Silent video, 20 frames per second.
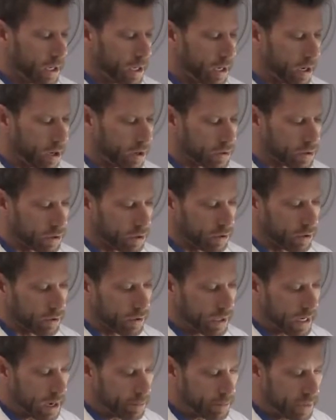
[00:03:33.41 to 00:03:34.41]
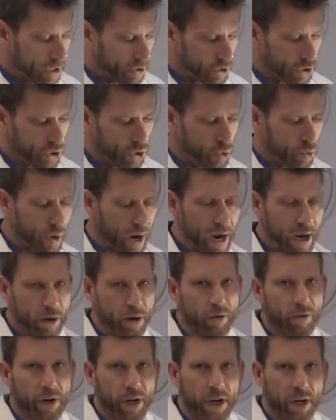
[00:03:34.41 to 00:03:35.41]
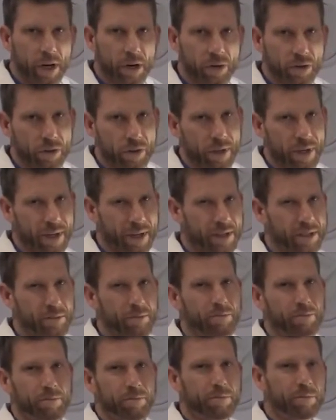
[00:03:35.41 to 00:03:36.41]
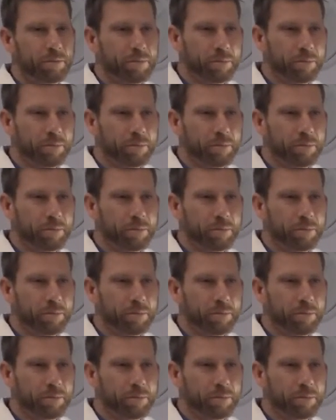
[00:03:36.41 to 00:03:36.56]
and also not be too wide over here so that it doesn't